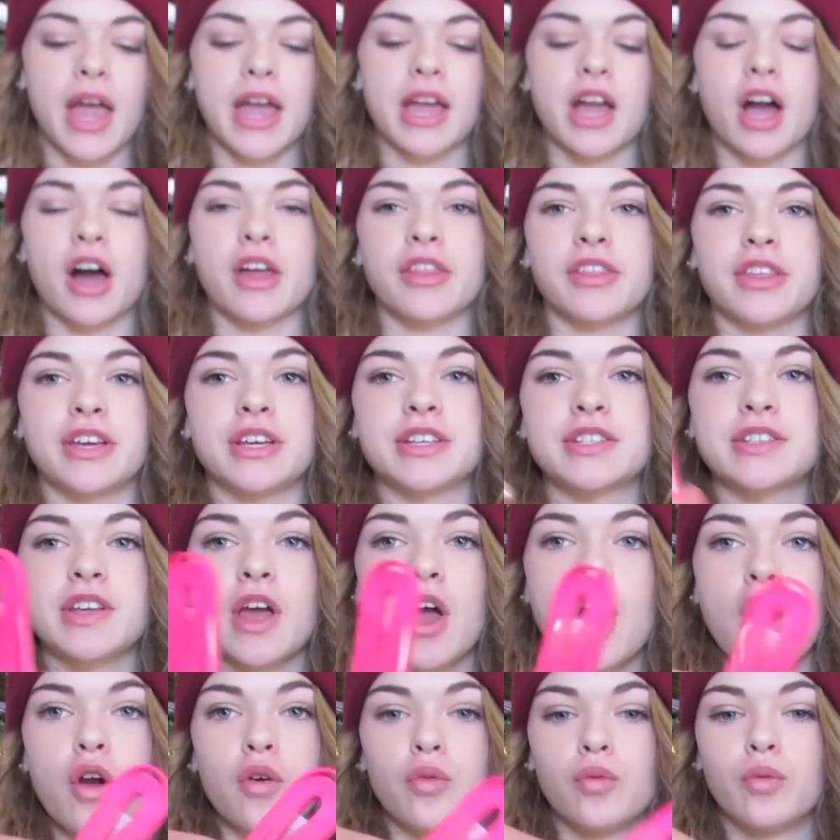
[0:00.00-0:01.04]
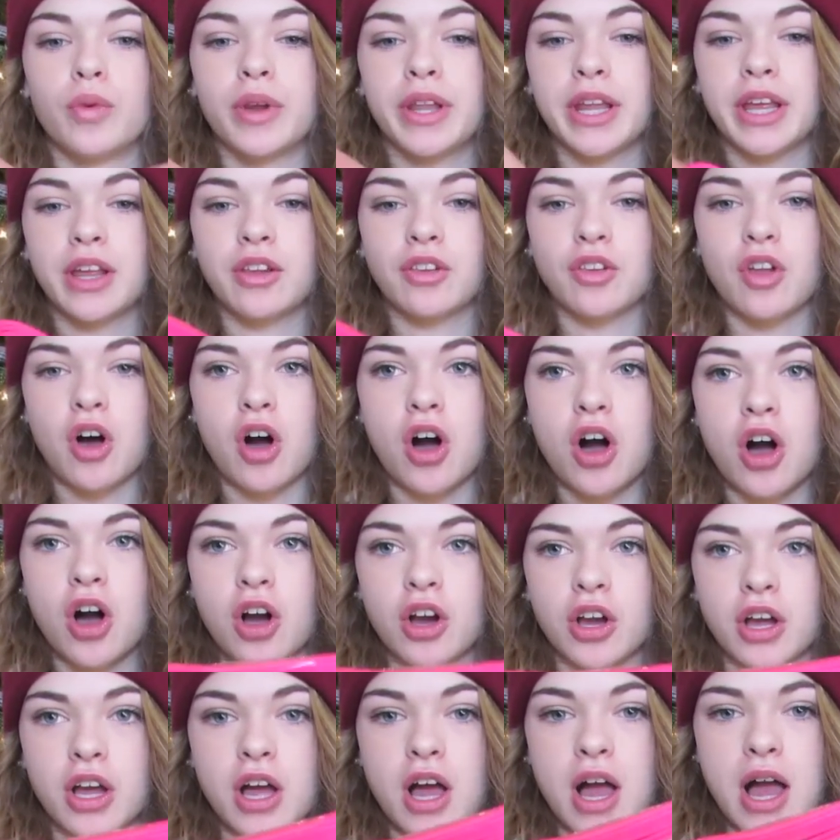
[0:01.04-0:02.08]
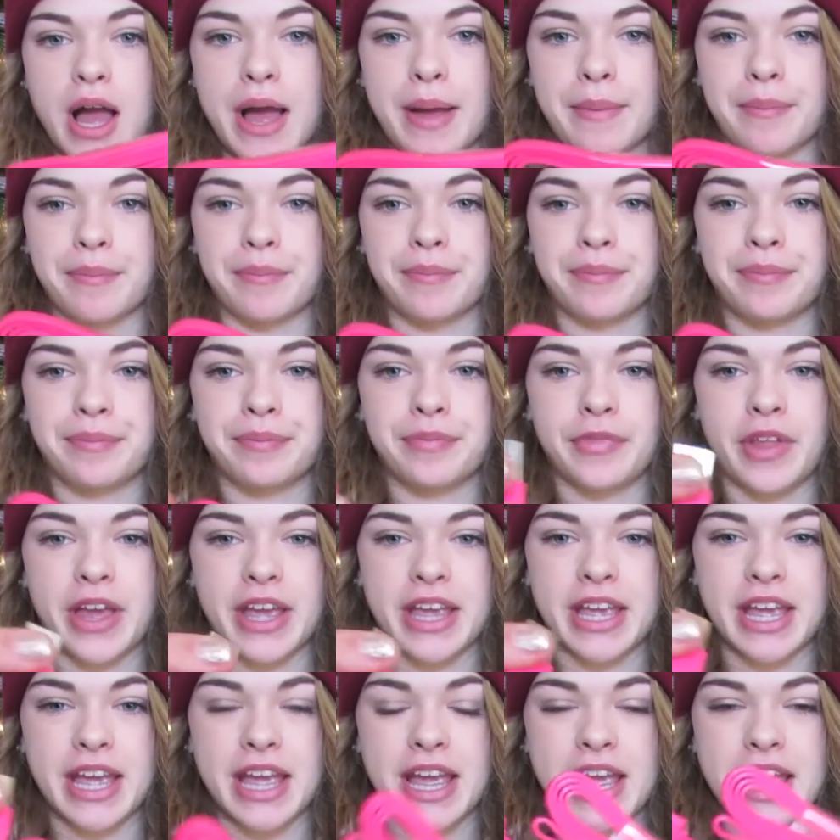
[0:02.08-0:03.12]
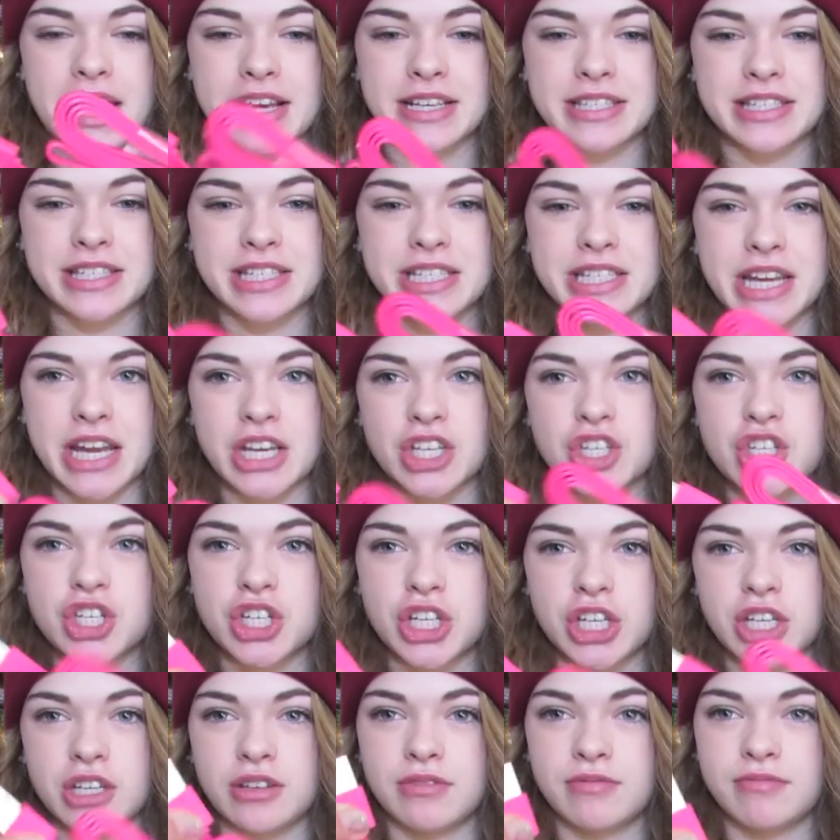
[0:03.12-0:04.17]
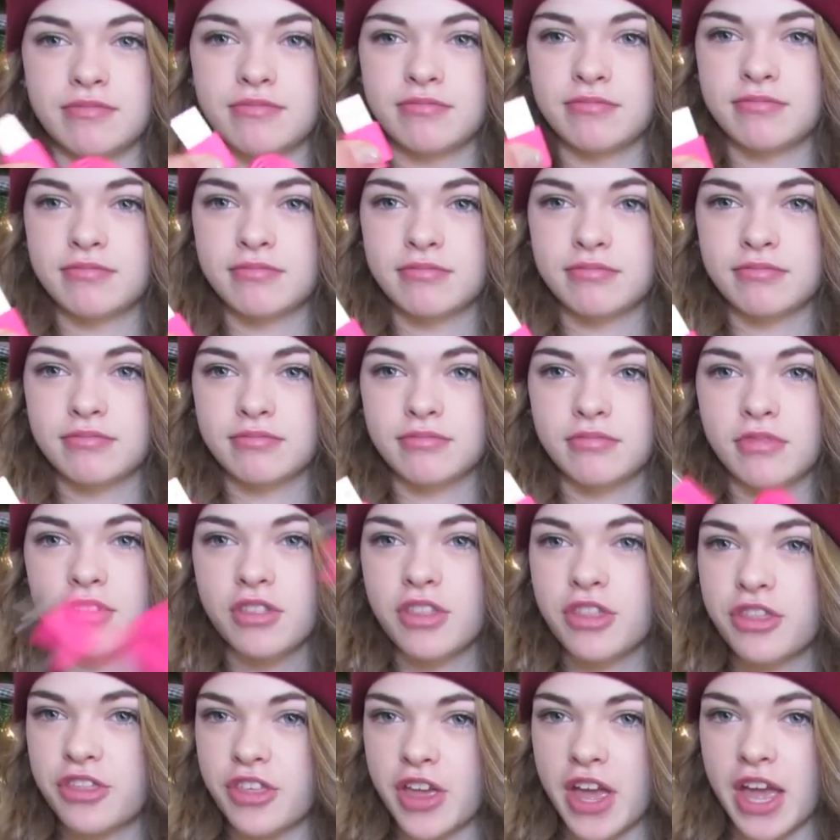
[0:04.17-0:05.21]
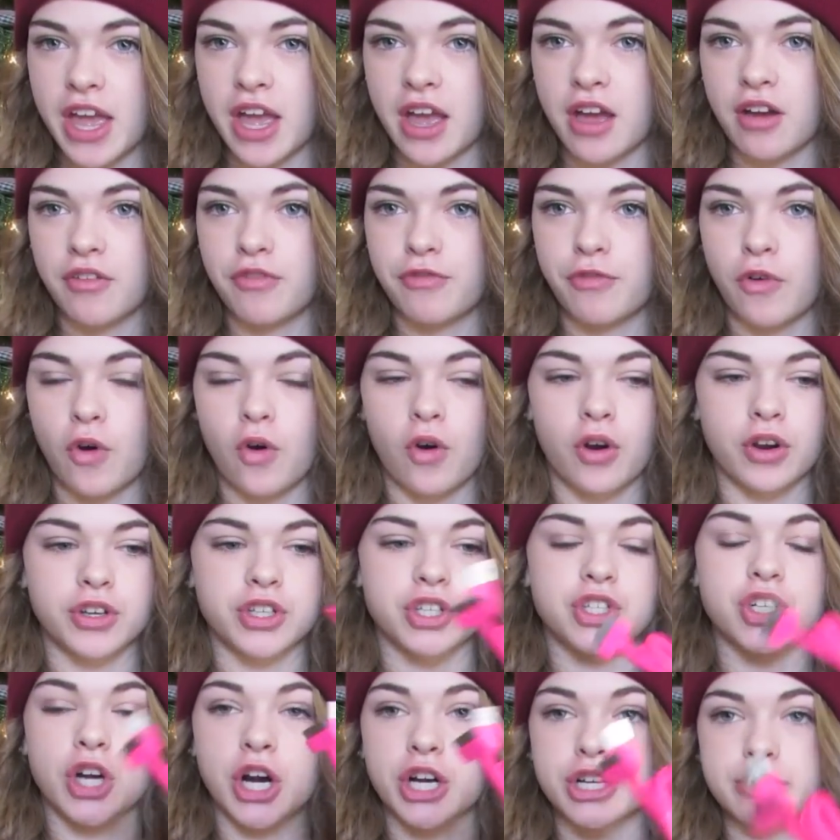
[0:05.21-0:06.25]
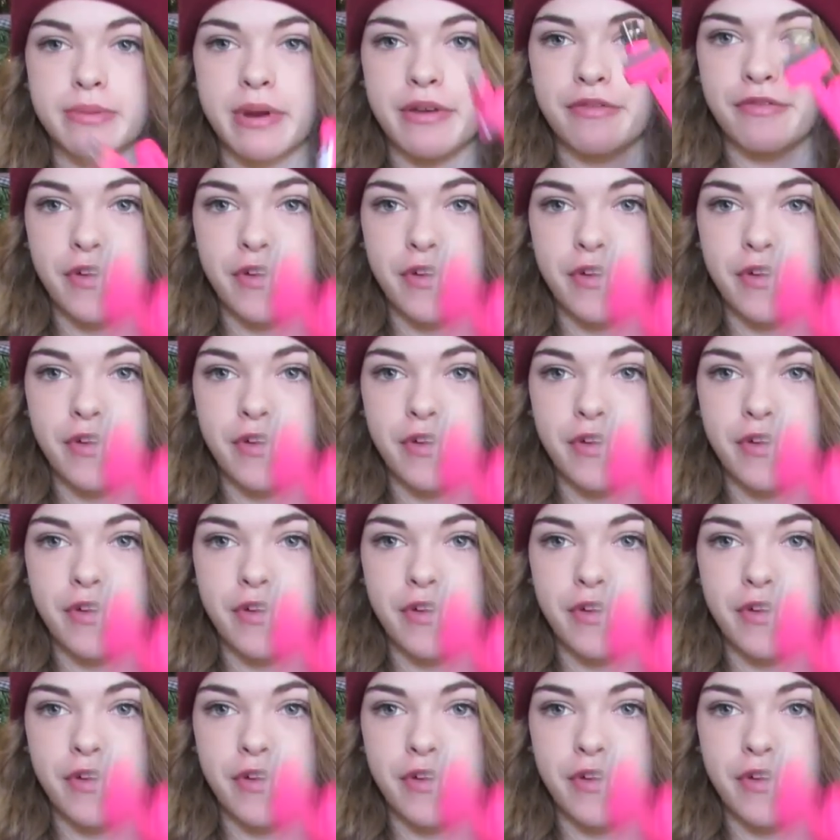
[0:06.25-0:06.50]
I got this really long um, like extension thing for to charge my